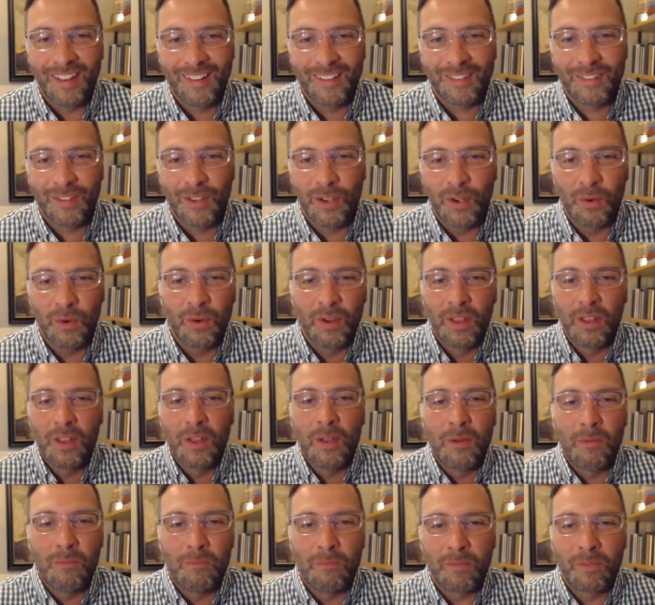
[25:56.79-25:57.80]
So
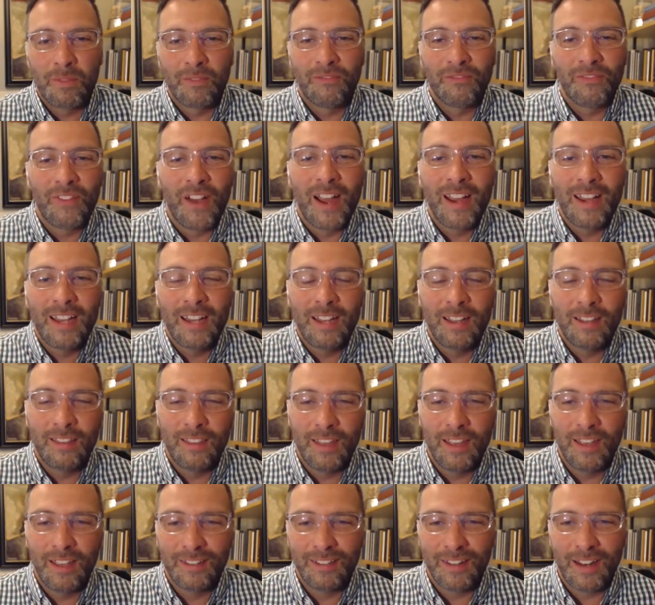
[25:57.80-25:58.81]
finding
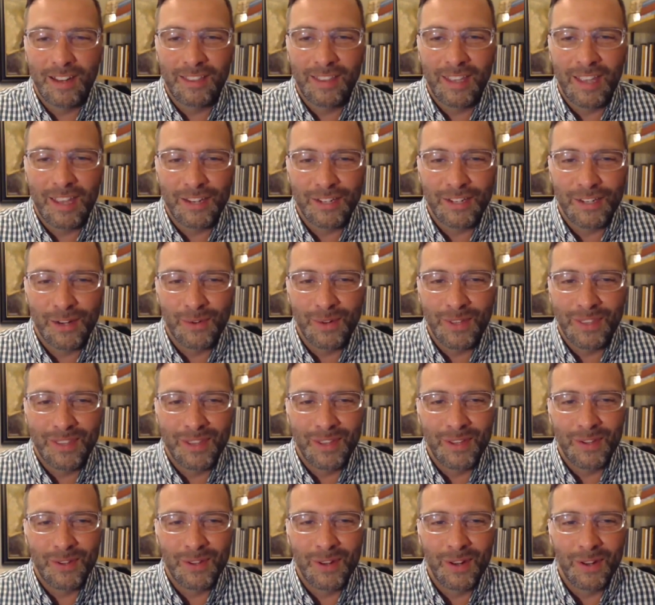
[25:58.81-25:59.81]
these, and I think I shared with
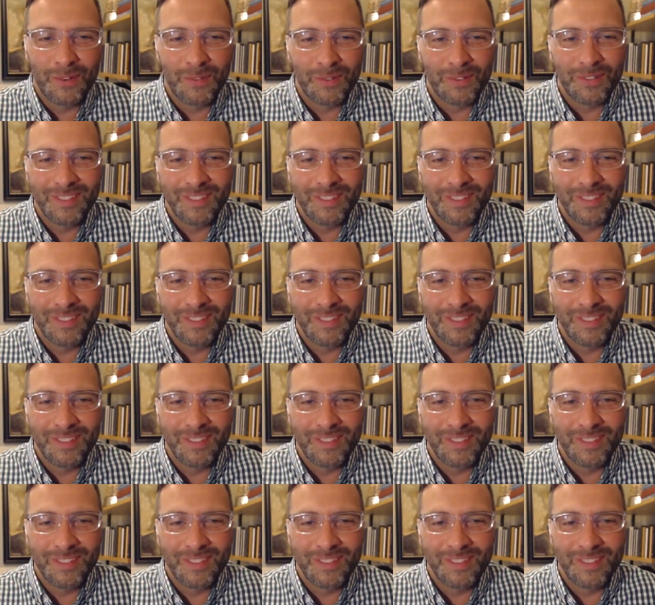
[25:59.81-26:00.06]
you, you know,